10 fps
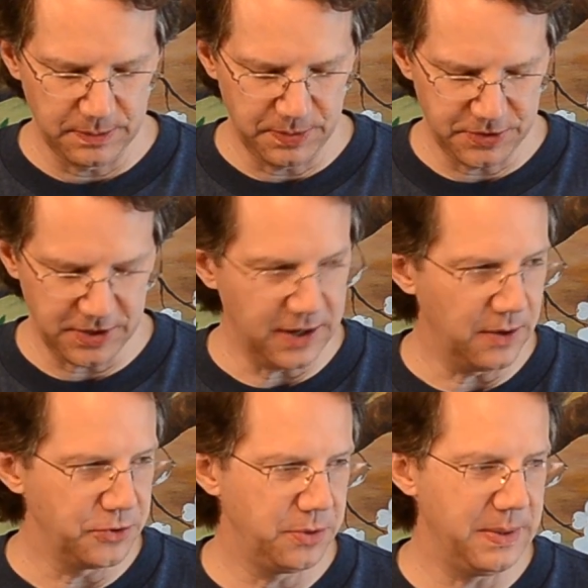
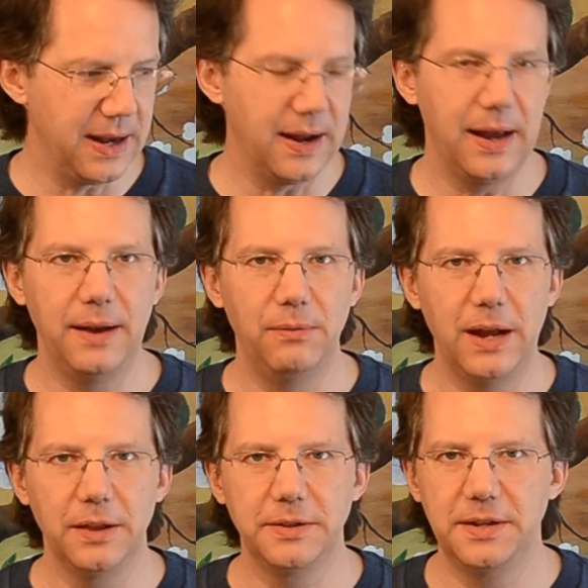Should be at a
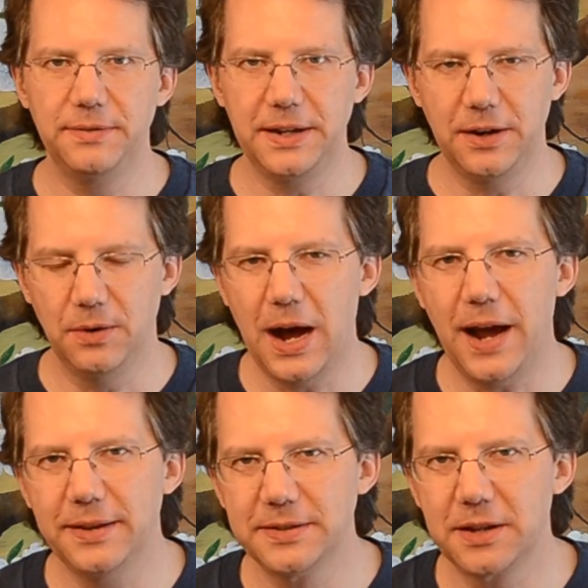relatively
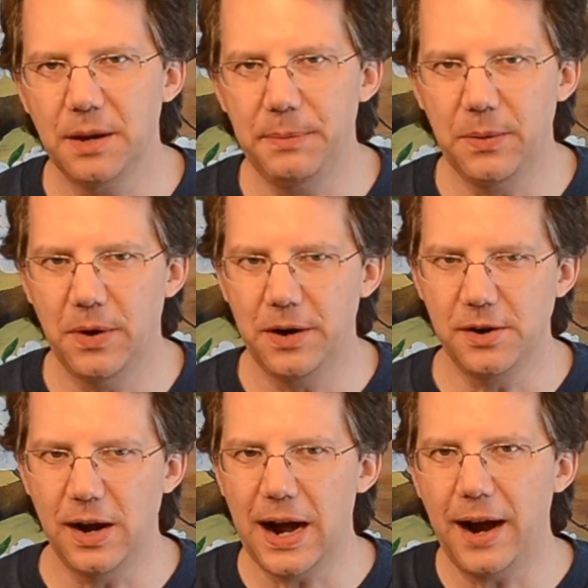high. This is going to be one of
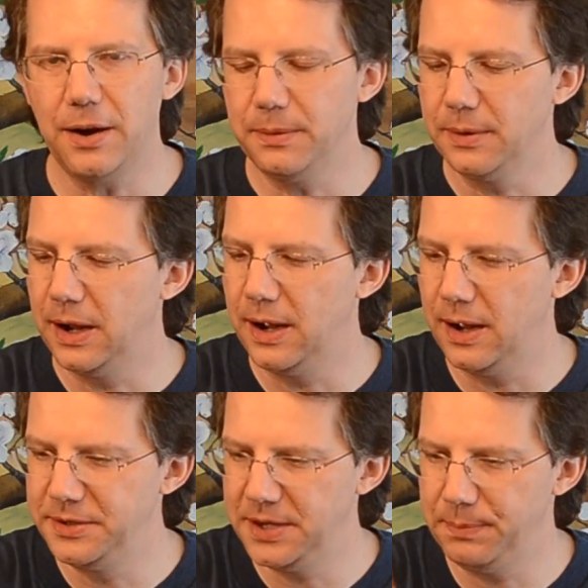your higher
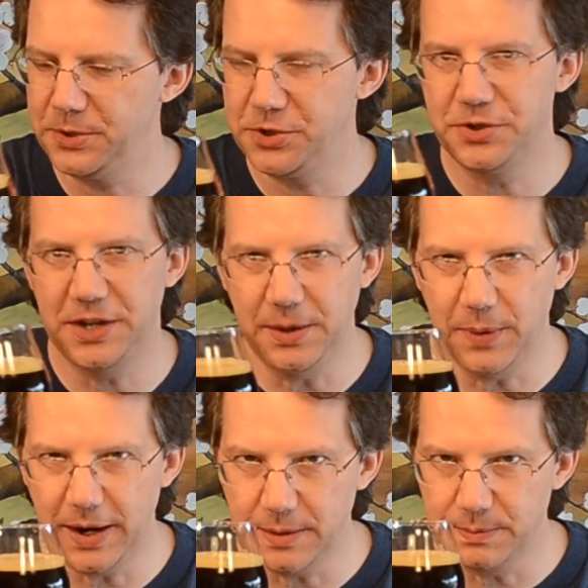temperatures
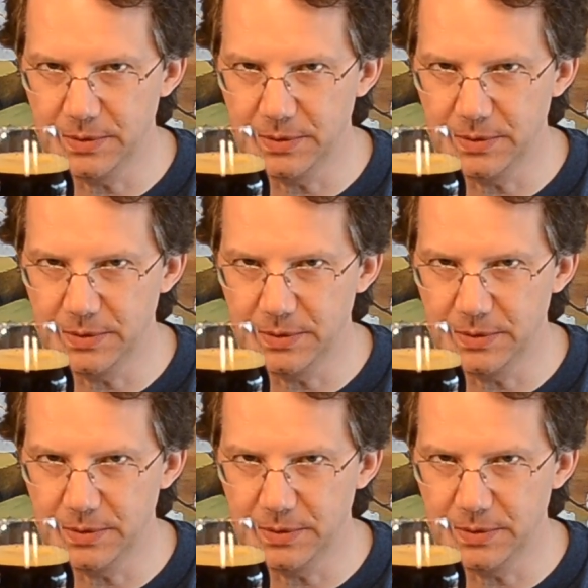anyway.